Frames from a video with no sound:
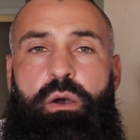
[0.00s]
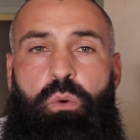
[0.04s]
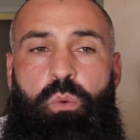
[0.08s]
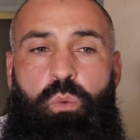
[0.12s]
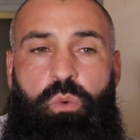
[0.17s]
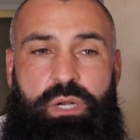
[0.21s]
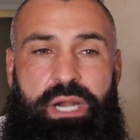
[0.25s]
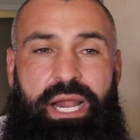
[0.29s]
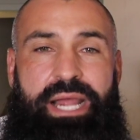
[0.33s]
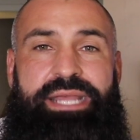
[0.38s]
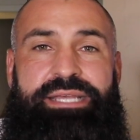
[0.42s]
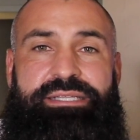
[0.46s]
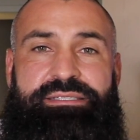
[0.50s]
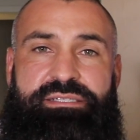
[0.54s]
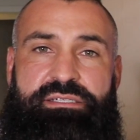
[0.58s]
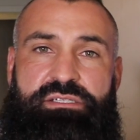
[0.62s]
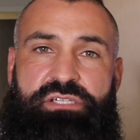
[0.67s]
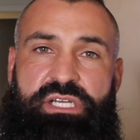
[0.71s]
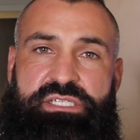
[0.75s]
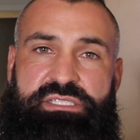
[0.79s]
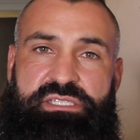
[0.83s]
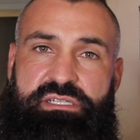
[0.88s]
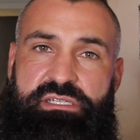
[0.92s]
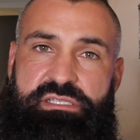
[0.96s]
What I had
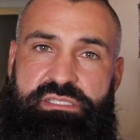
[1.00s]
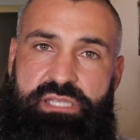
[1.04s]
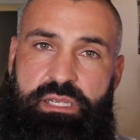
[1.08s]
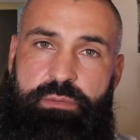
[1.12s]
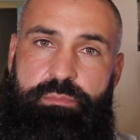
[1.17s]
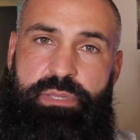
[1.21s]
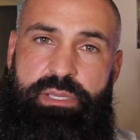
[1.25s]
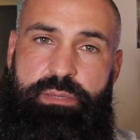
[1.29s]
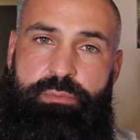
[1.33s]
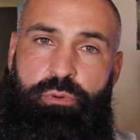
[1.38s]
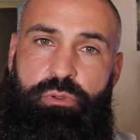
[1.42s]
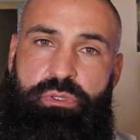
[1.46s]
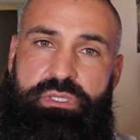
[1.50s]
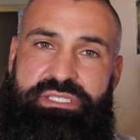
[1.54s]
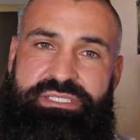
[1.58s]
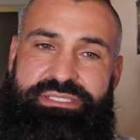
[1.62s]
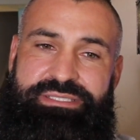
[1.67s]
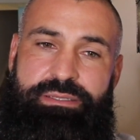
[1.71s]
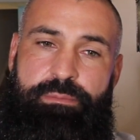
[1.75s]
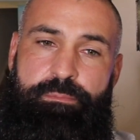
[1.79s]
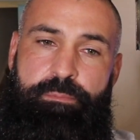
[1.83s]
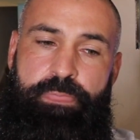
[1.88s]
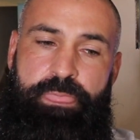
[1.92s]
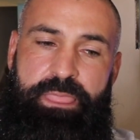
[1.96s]
suggested to some people
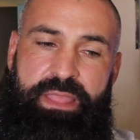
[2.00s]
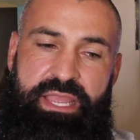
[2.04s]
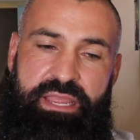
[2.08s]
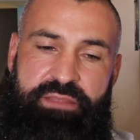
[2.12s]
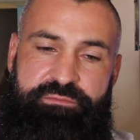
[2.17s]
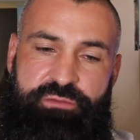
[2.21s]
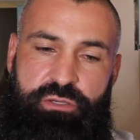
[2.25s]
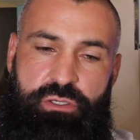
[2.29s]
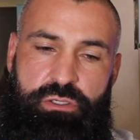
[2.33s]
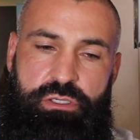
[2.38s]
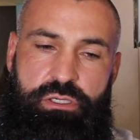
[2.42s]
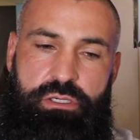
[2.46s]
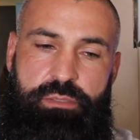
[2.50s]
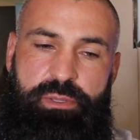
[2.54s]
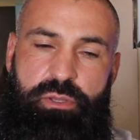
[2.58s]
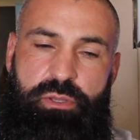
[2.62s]
is, if you're gonna